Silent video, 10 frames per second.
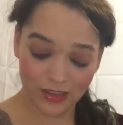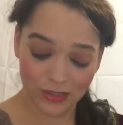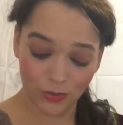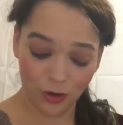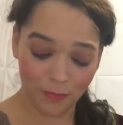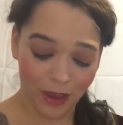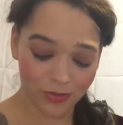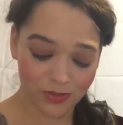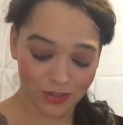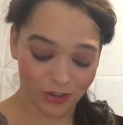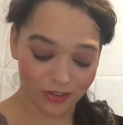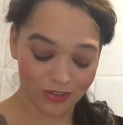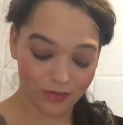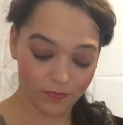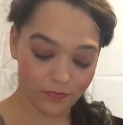when your back was turned.
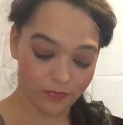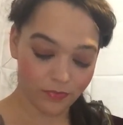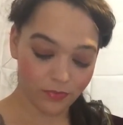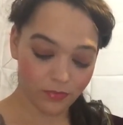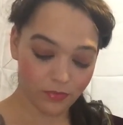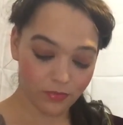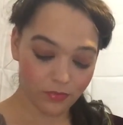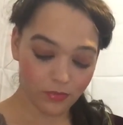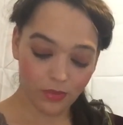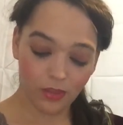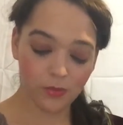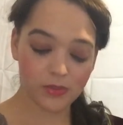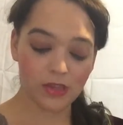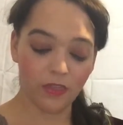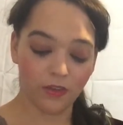There was
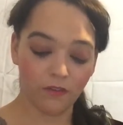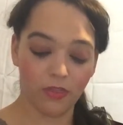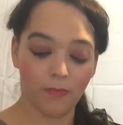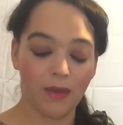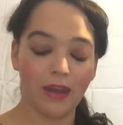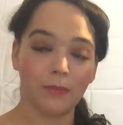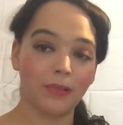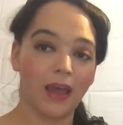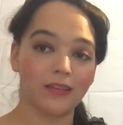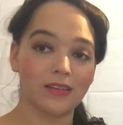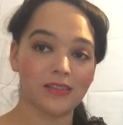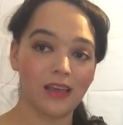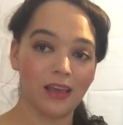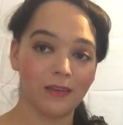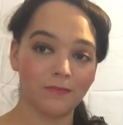nothing for the man in black to
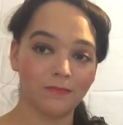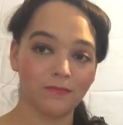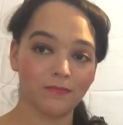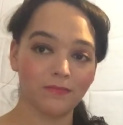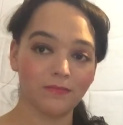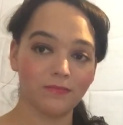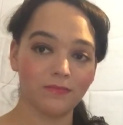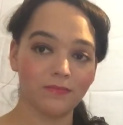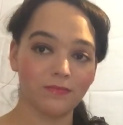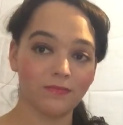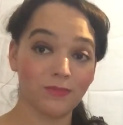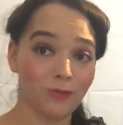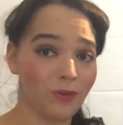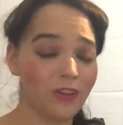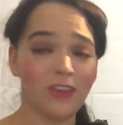say.
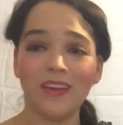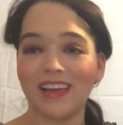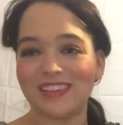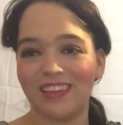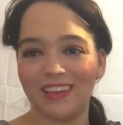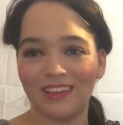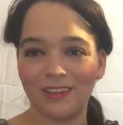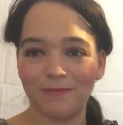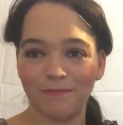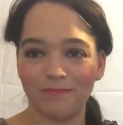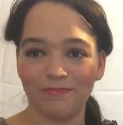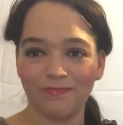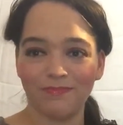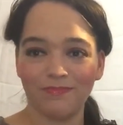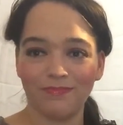What do you guys think? You
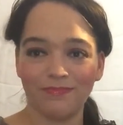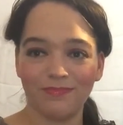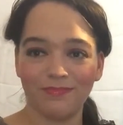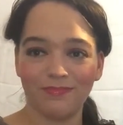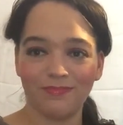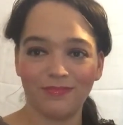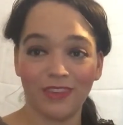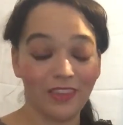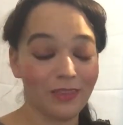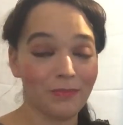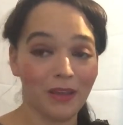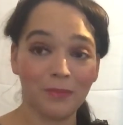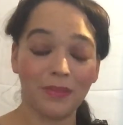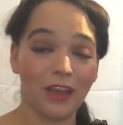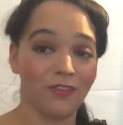think the man in
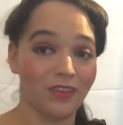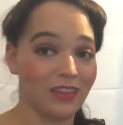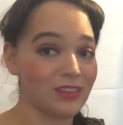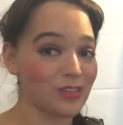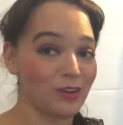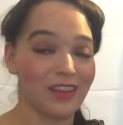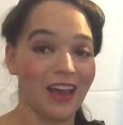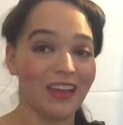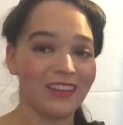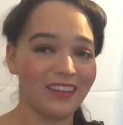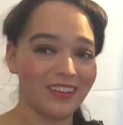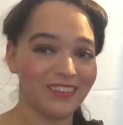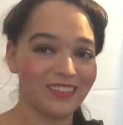black really is going to die in